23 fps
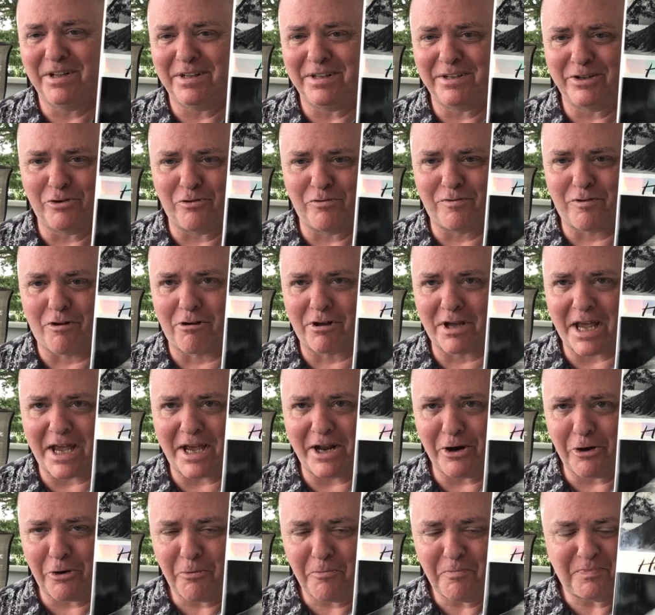but you know,
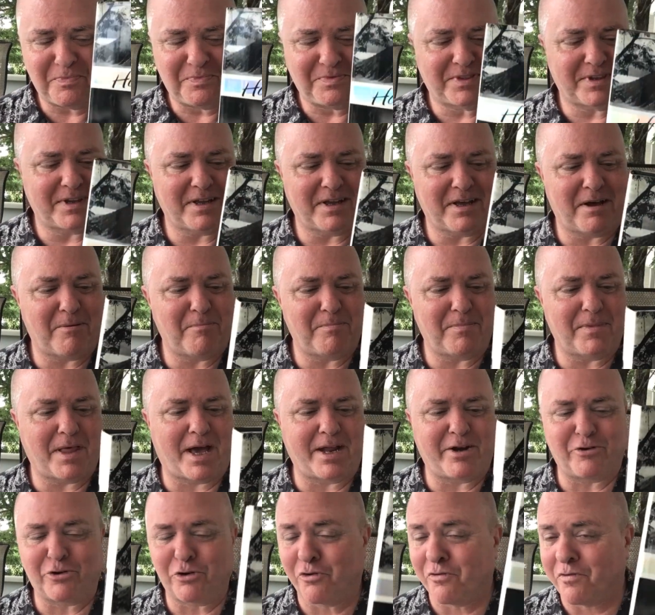Volcano. Um, I
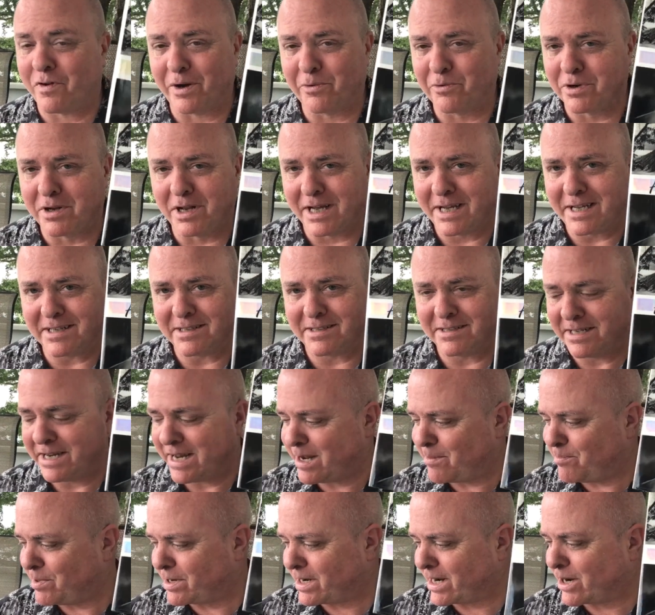don't know if I would like it
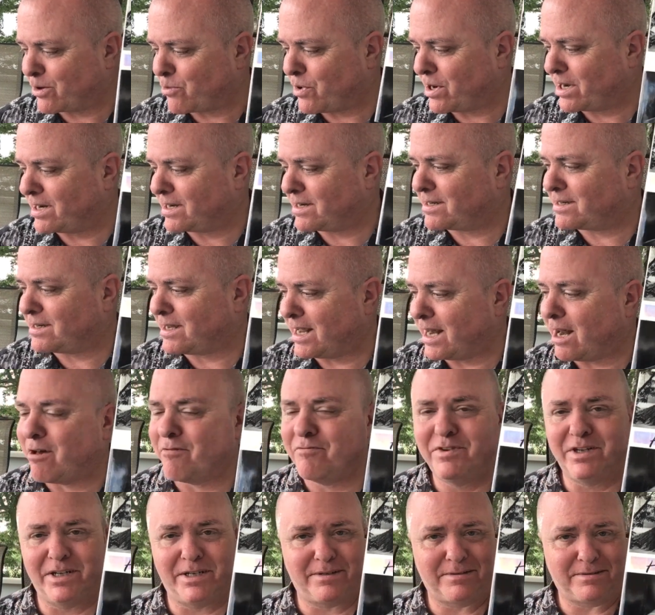today, but I quite I
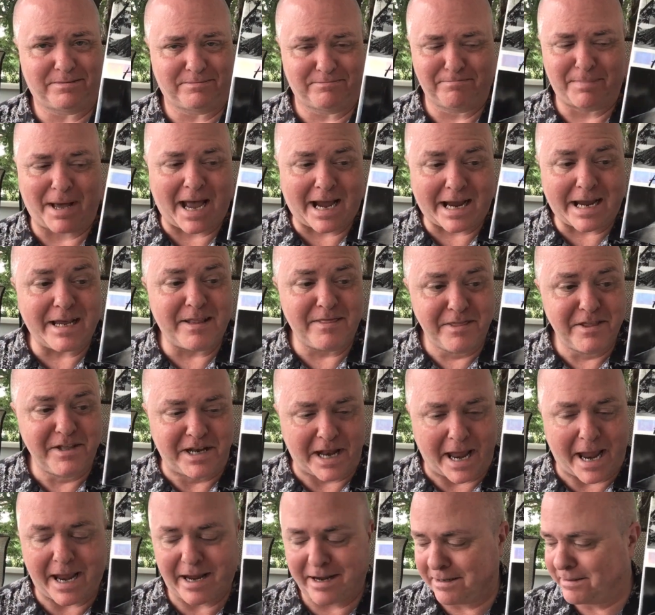loved it back in the
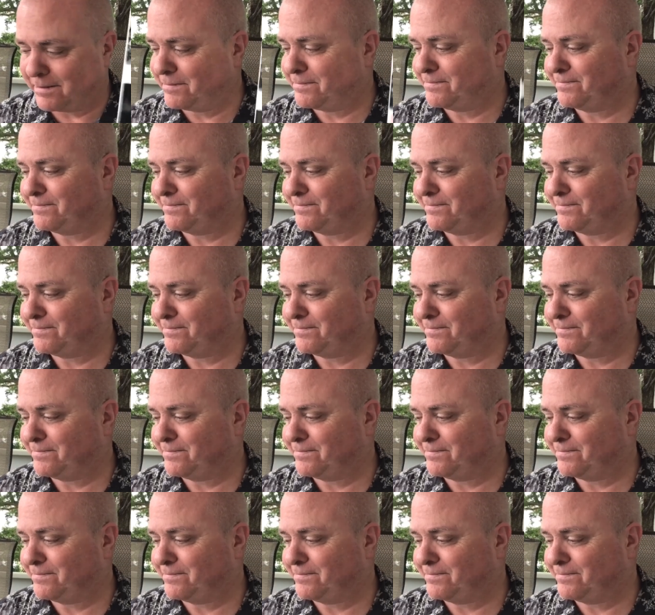day.